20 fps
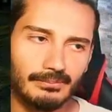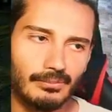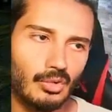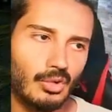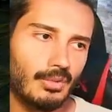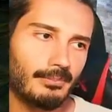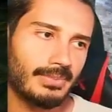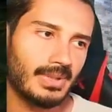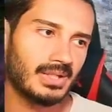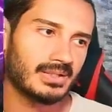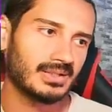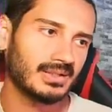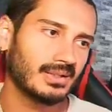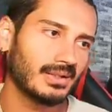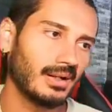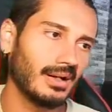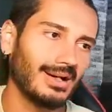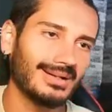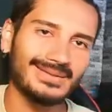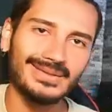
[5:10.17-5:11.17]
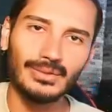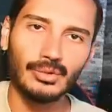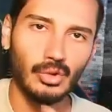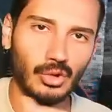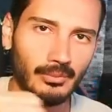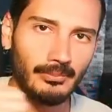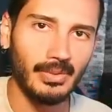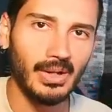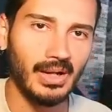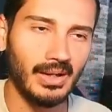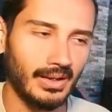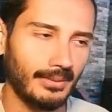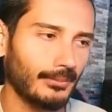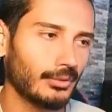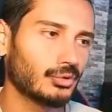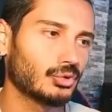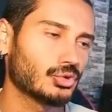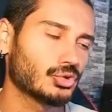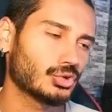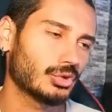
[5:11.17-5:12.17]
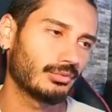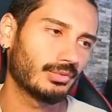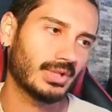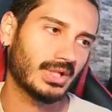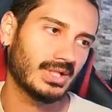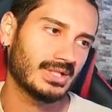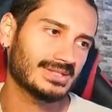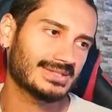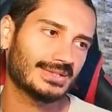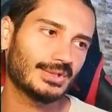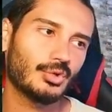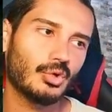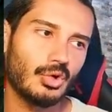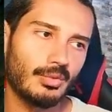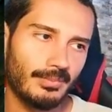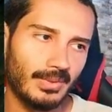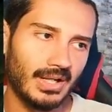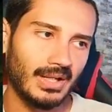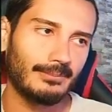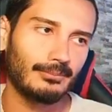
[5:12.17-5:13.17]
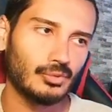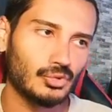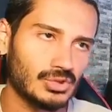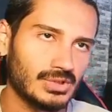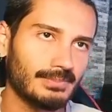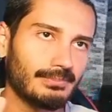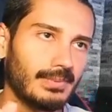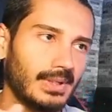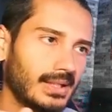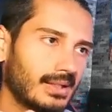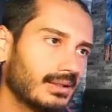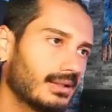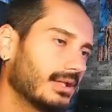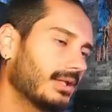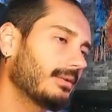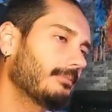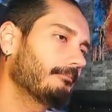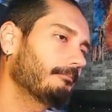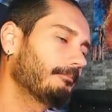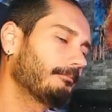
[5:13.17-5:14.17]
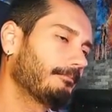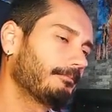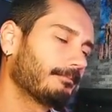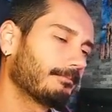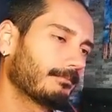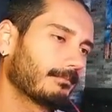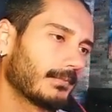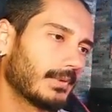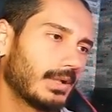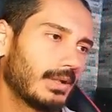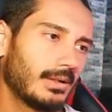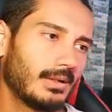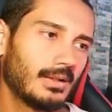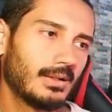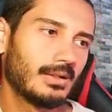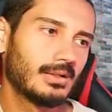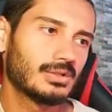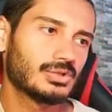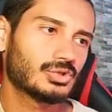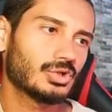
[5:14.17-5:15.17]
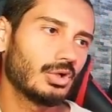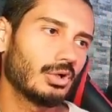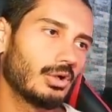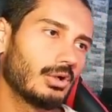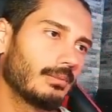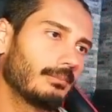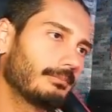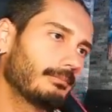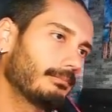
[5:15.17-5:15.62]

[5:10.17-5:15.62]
compared to the other comp I about to show you guys, the comp I'm using mainly. So